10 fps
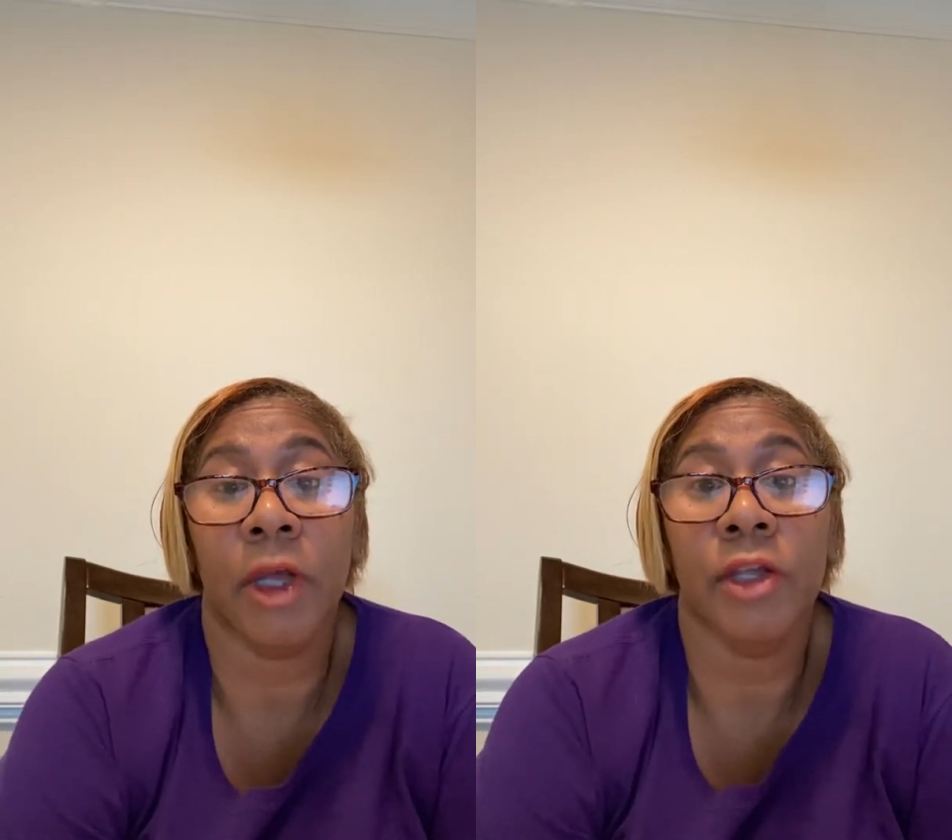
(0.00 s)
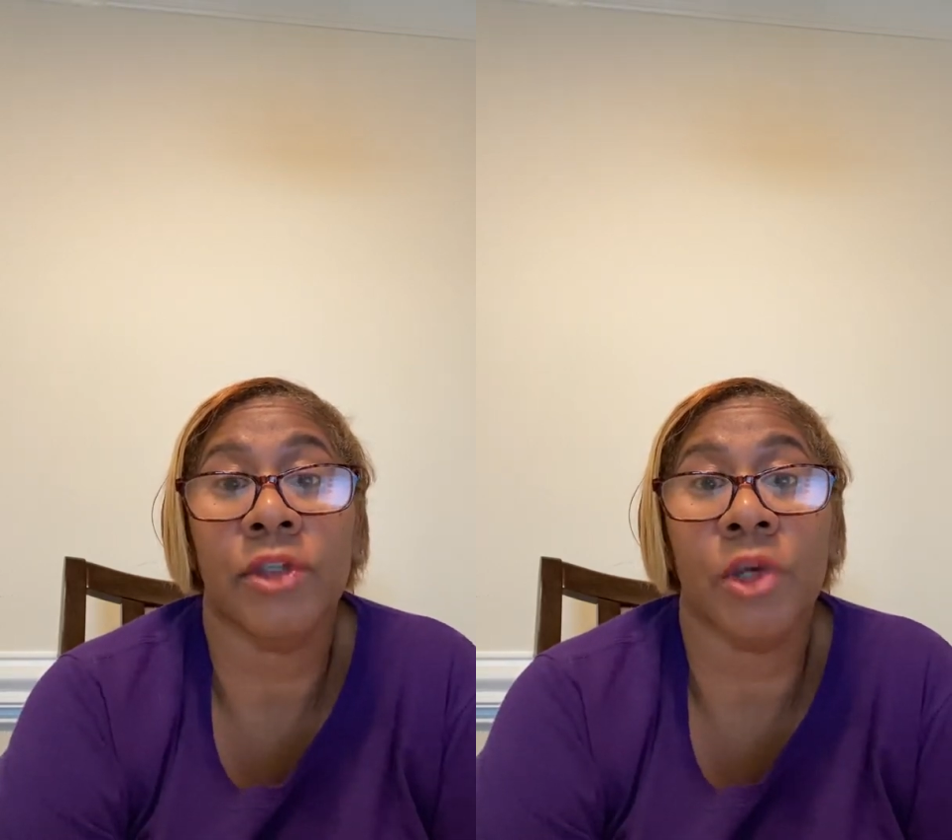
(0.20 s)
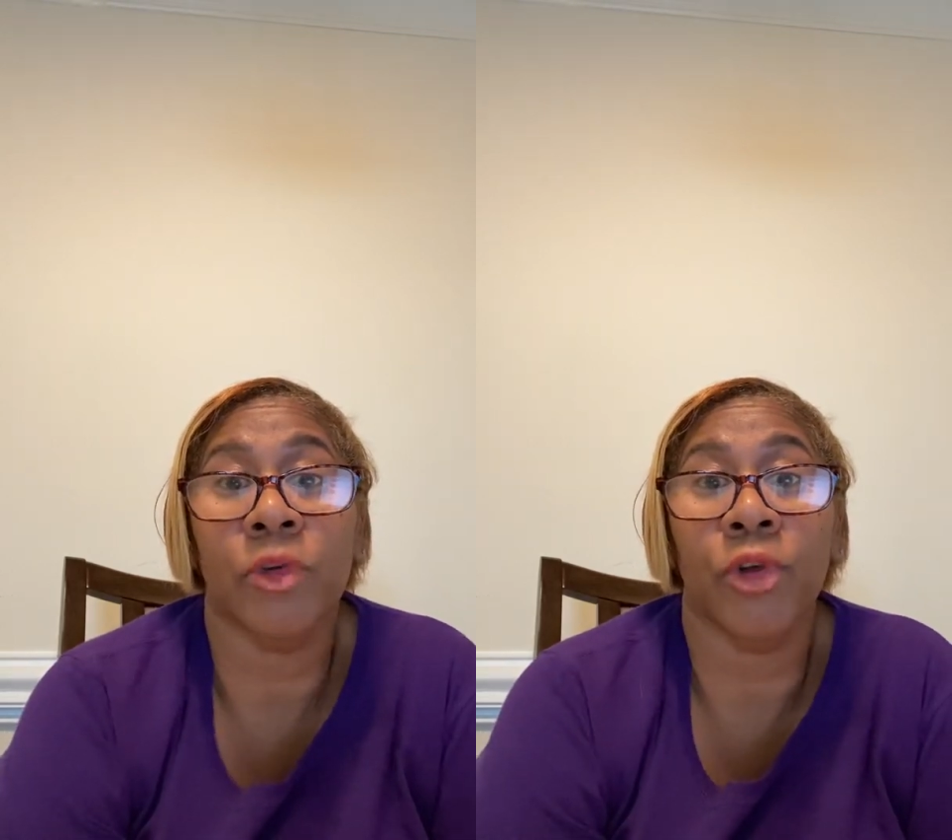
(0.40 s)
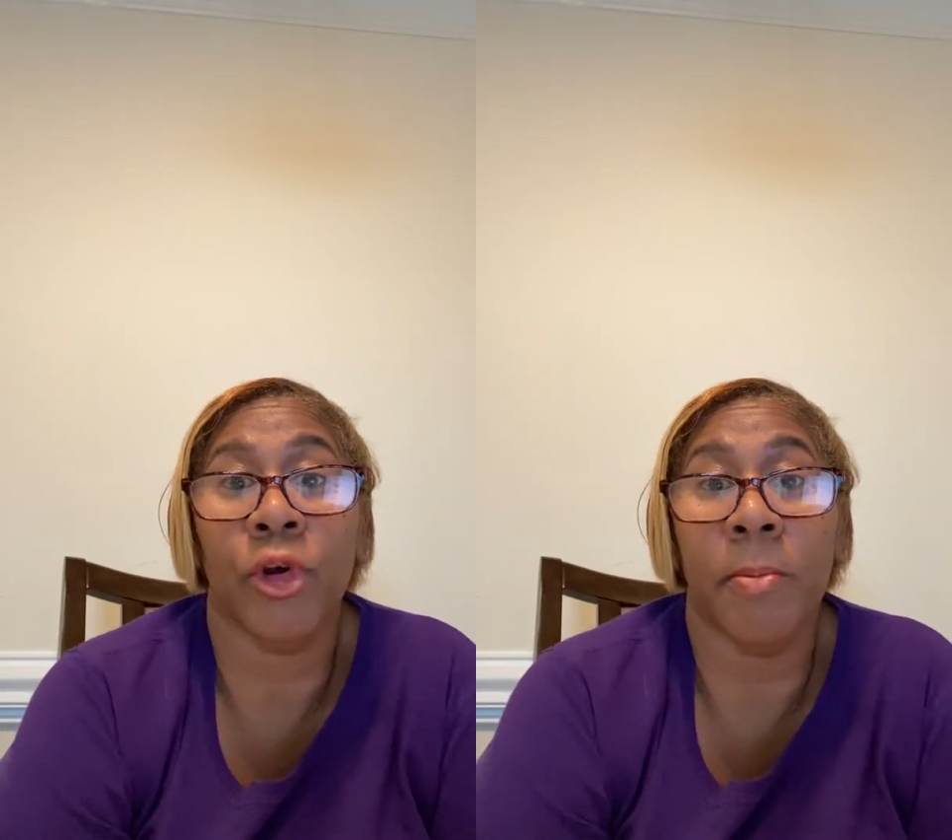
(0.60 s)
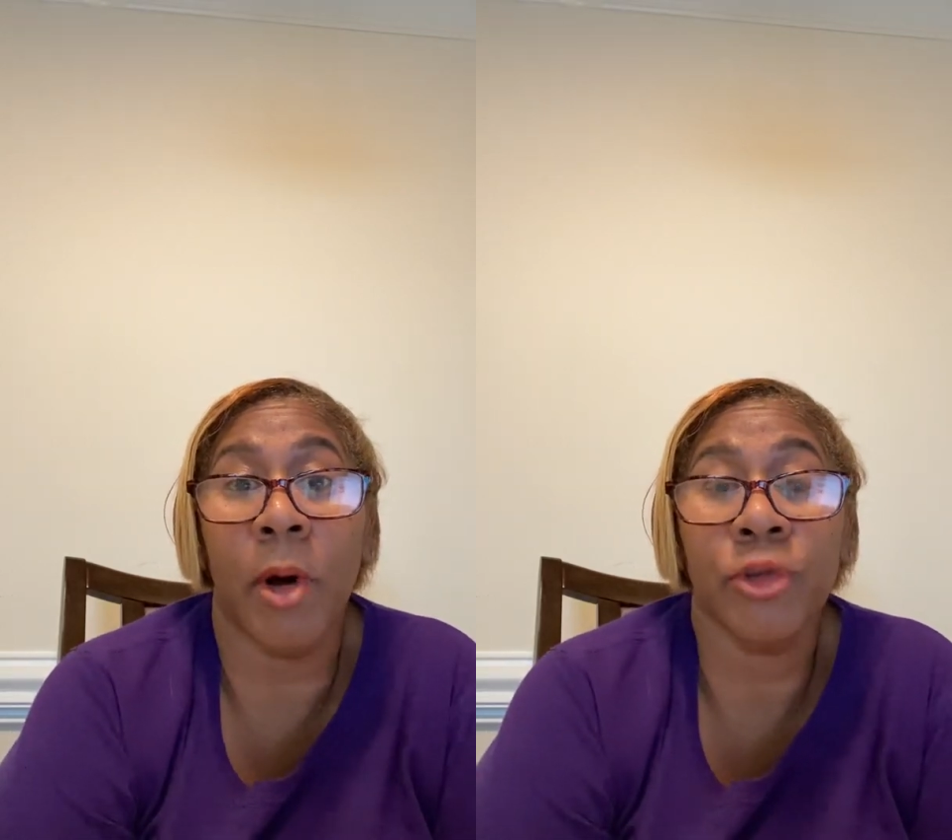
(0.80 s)
So your
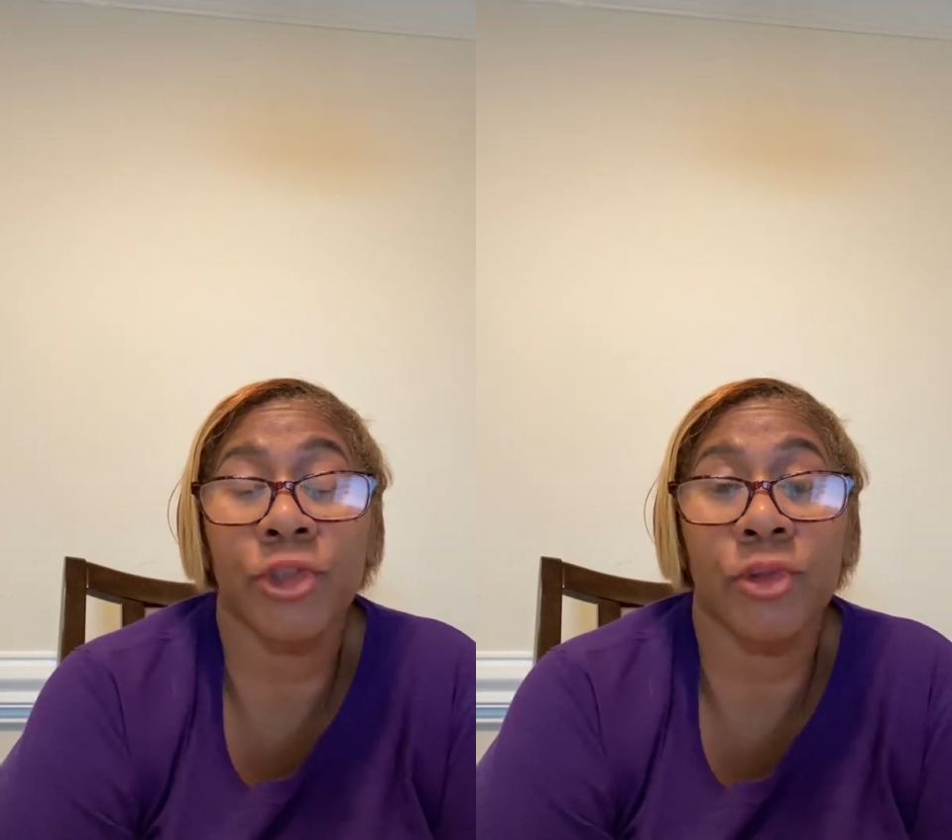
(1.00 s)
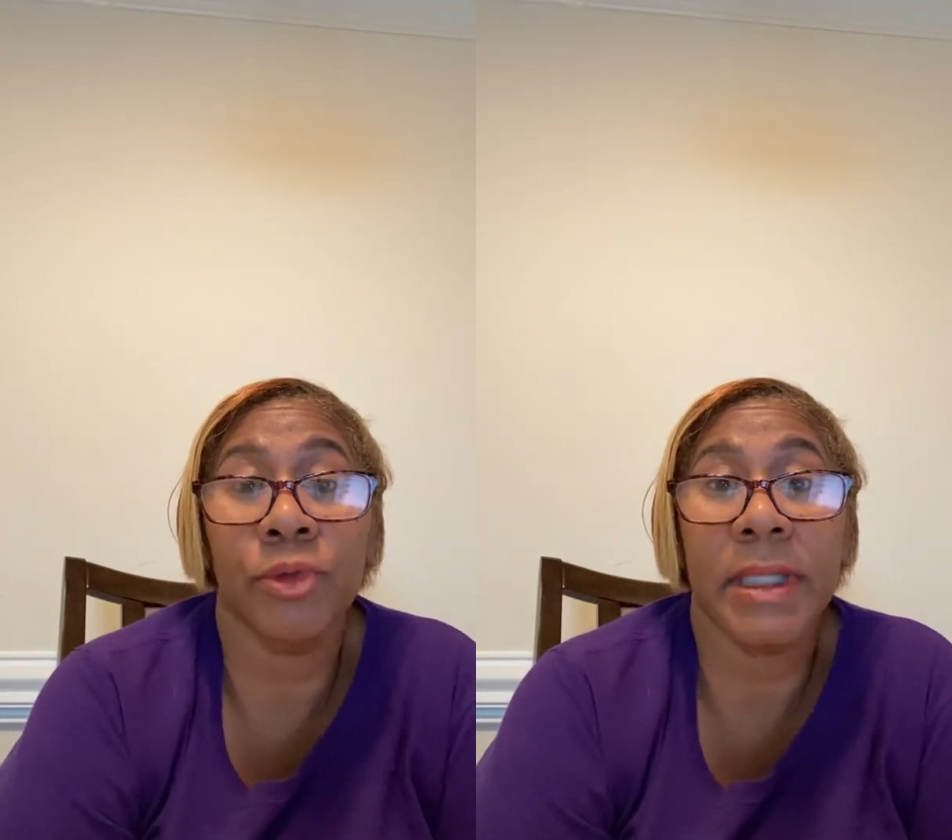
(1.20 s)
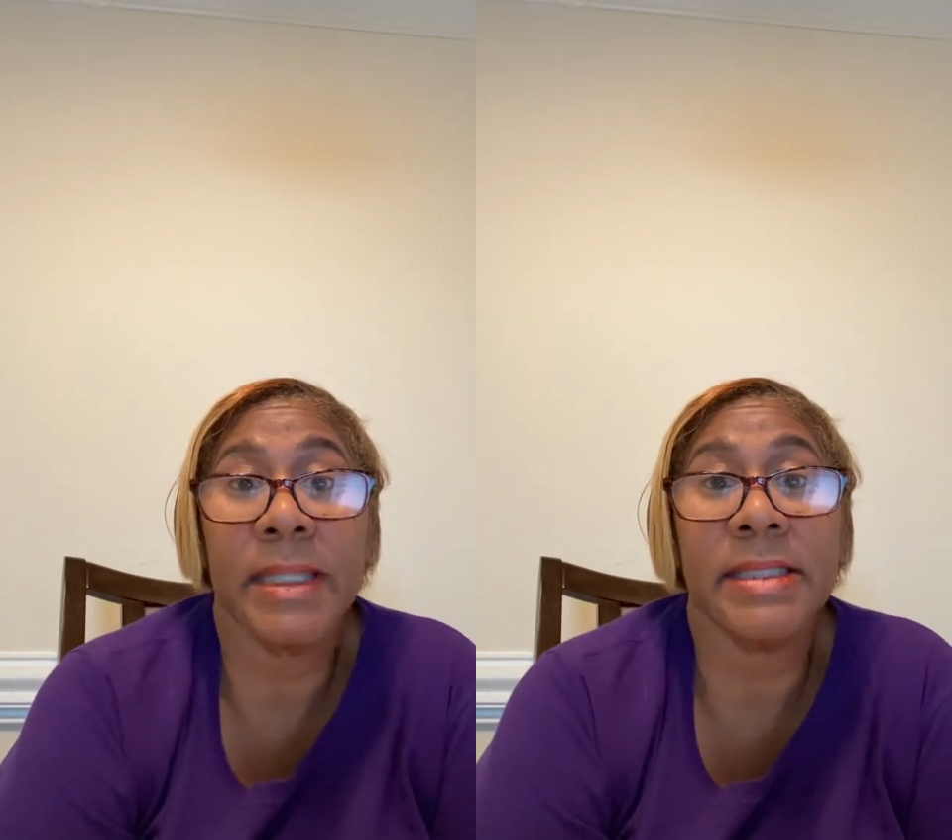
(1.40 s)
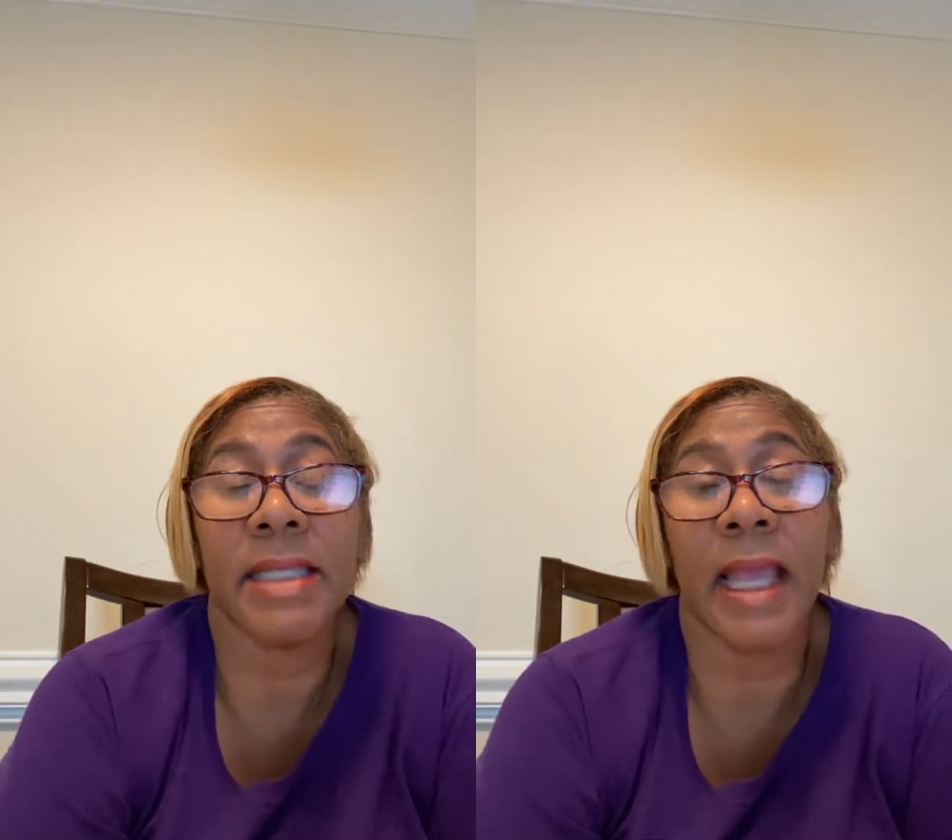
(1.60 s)
emotional needs